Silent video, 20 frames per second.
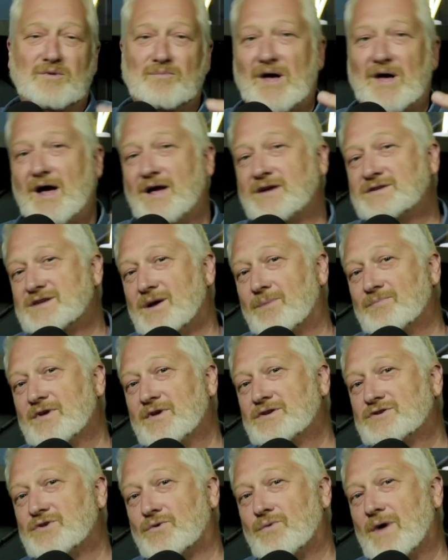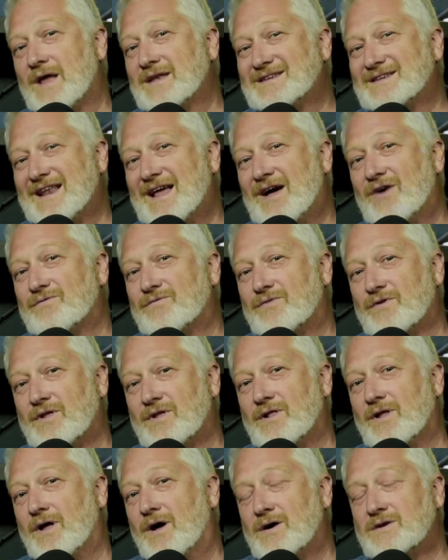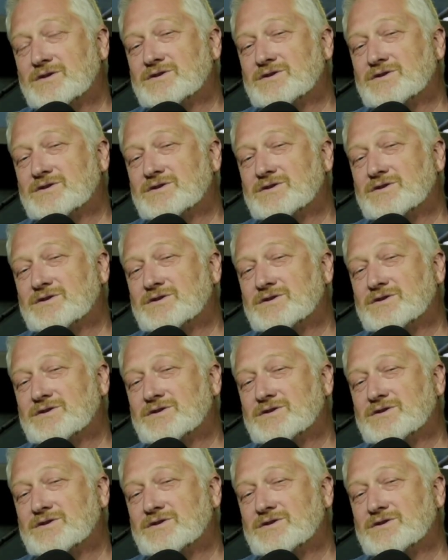buying something to rent it out for the long